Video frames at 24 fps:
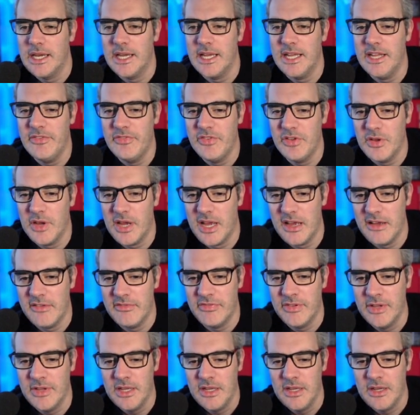If you
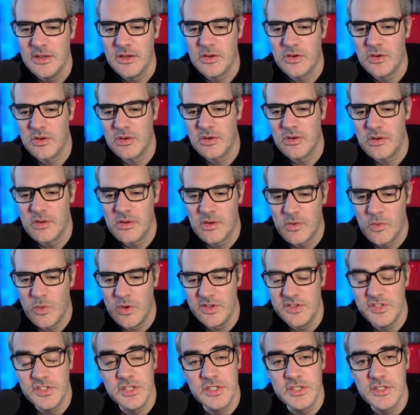have
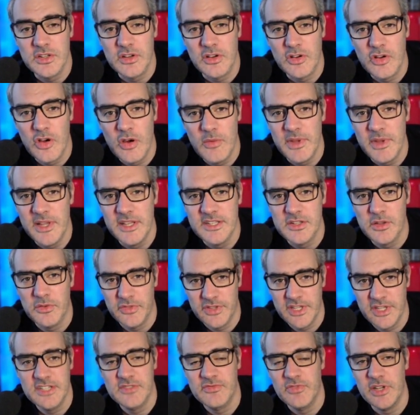questions and comments on
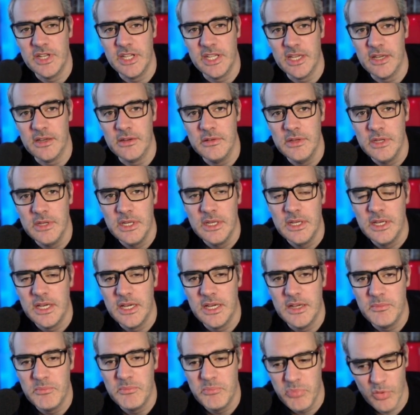this video,
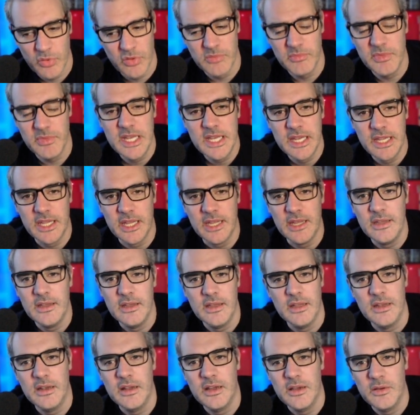put them in here
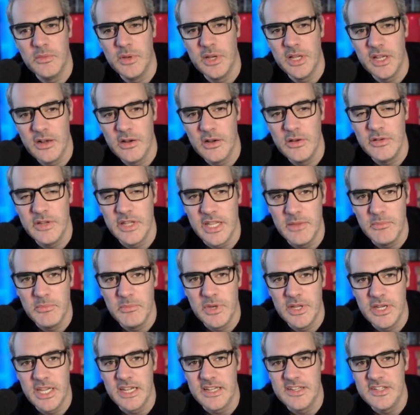and I will include it in my
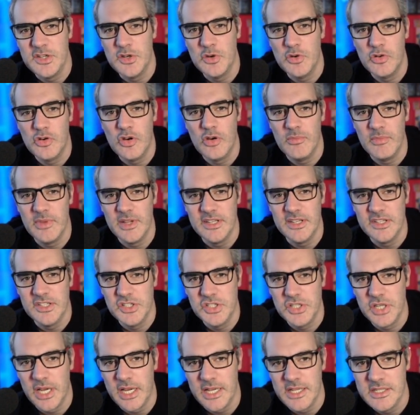next Your Comments
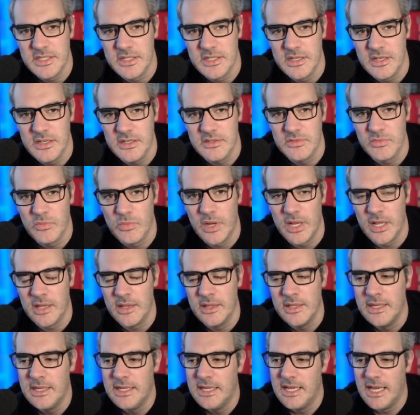chat as well.
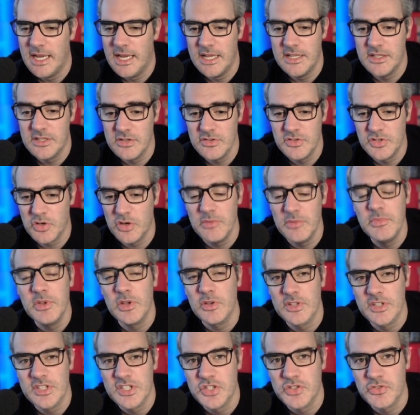And do join me
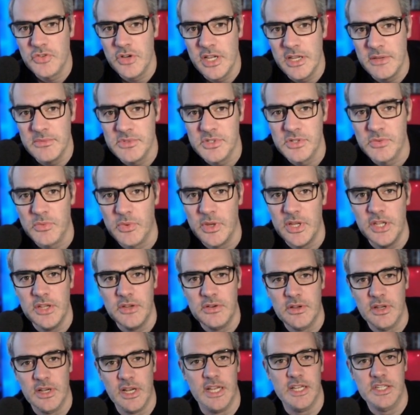on the streams where you
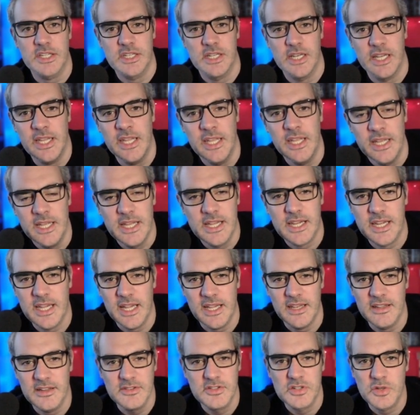can actually
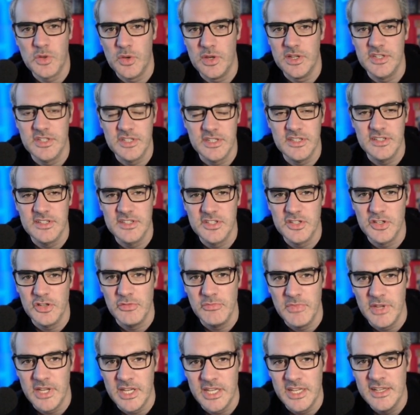get those questions to
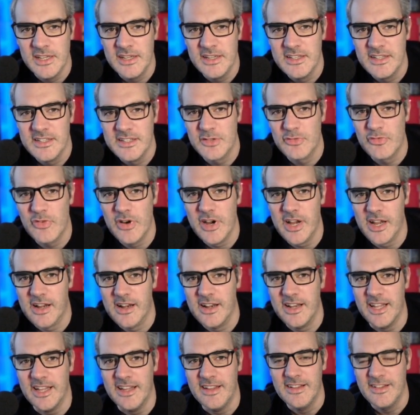me
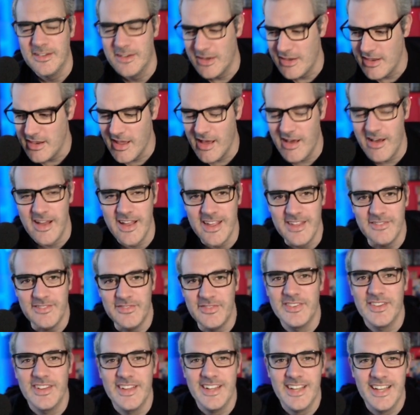directly,
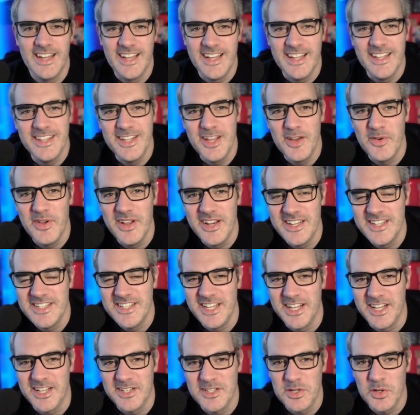live, no
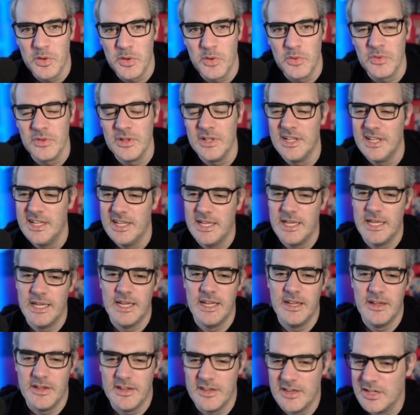editing at all,
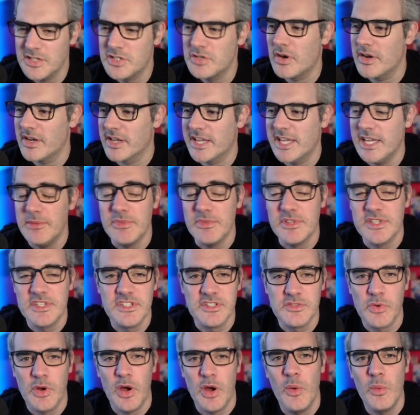and I try to keep this
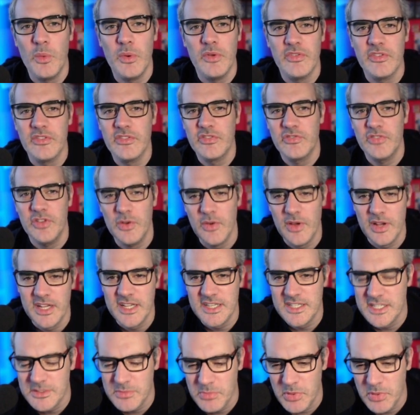as well with as few
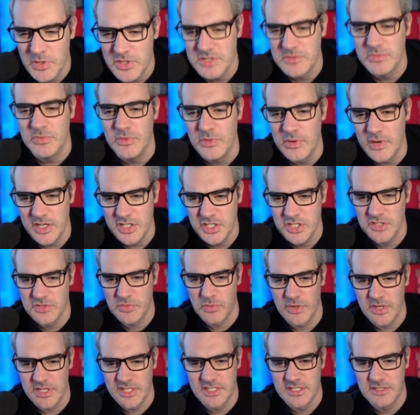edits as possible. I just
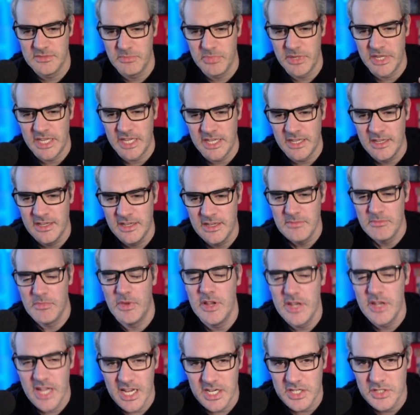want it to be my
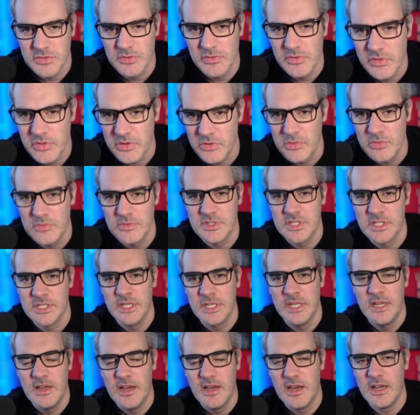natural thoughts,
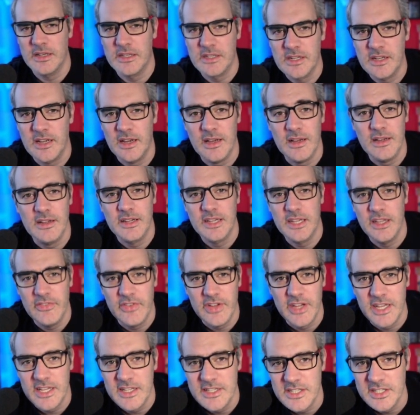uncut,
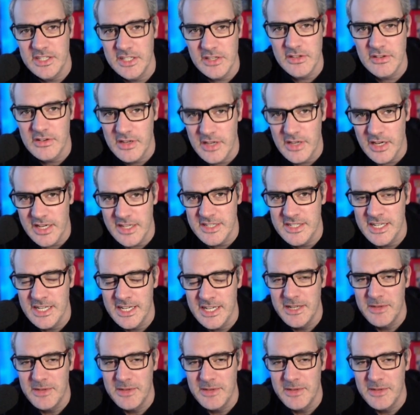giving it to you guys.